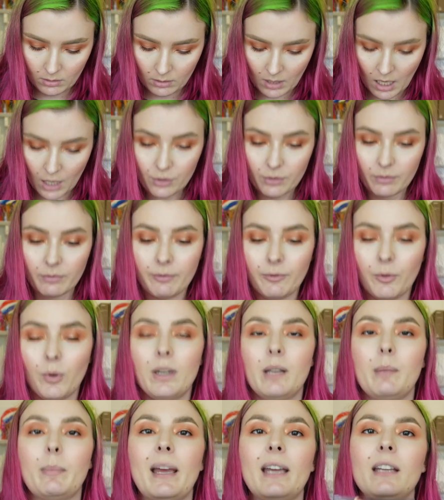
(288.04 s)

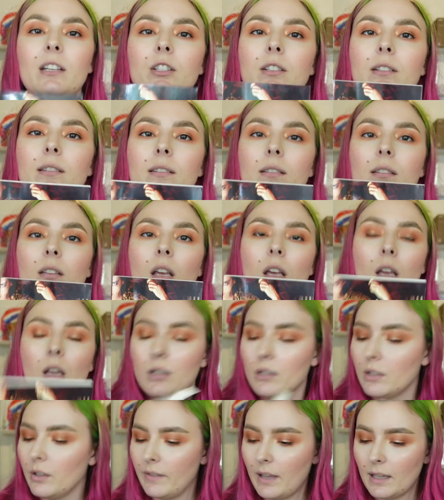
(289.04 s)
140 pages.
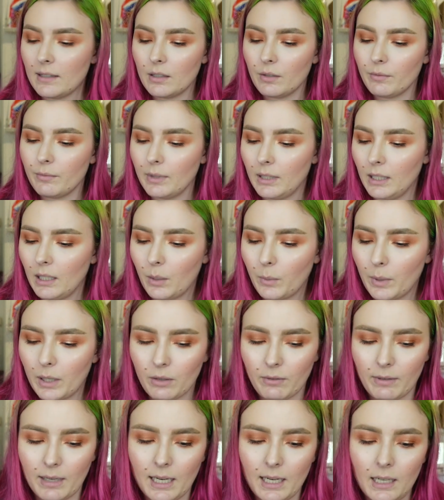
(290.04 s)
So that's a really
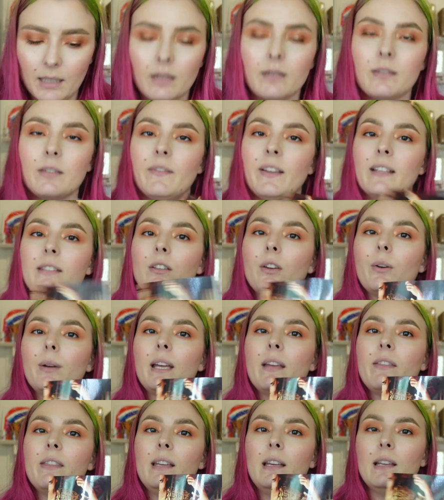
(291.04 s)
quick read. So that's going
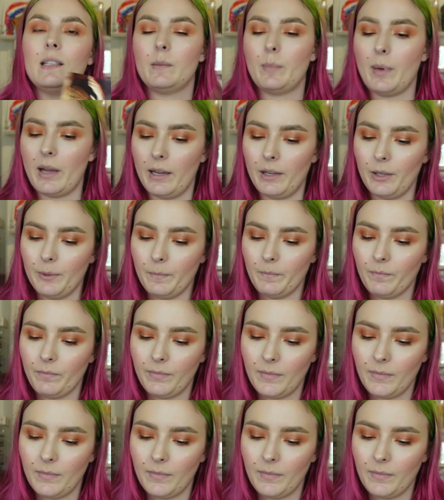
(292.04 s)
in the yes pile.